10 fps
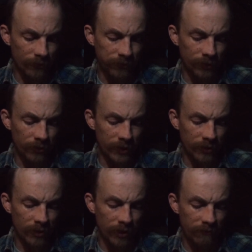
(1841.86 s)
Flug
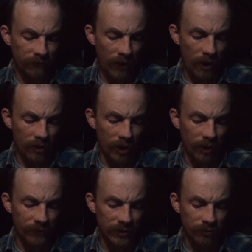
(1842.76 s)
had gone far out
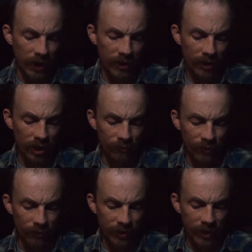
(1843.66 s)
of his way to help
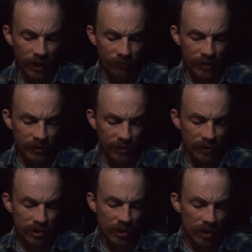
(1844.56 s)
me with that
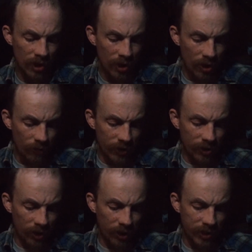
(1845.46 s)
research. We
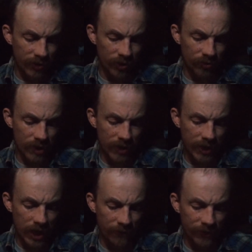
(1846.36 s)
talked in the dreary
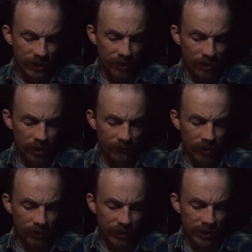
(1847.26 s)
cafeteria of
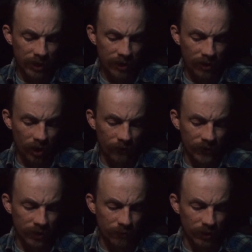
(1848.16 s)
the old Senate
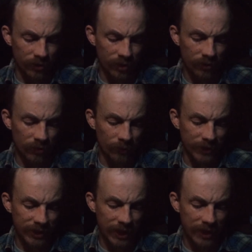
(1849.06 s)
office building, where we
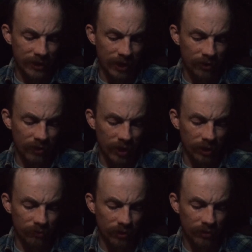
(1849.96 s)
sat down
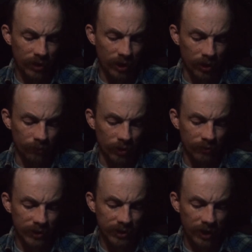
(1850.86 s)
elbow to elbow
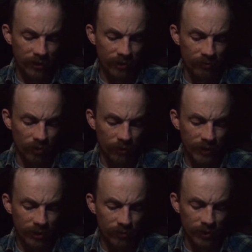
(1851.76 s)
with Senator
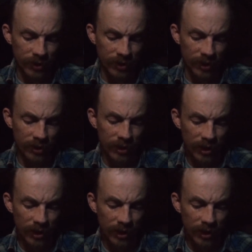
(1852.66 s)
Roman Hruska,